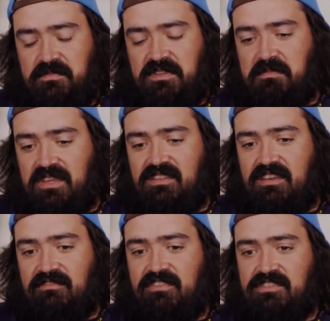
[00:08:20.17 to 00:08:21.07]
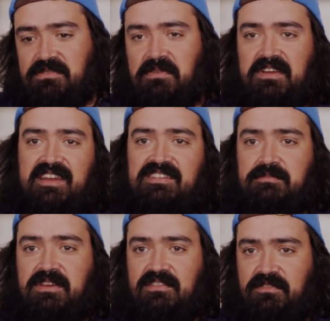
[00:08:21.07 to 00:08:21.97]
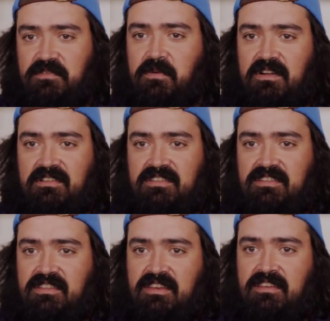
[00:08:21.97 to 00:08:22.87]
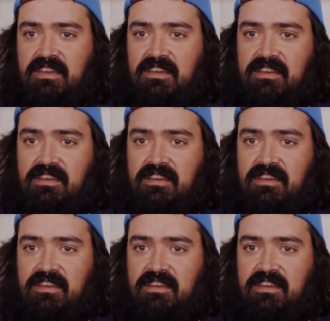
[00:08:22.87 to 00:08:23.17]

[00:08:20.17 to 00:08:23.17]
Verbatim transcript: to me that visual aspect of quality that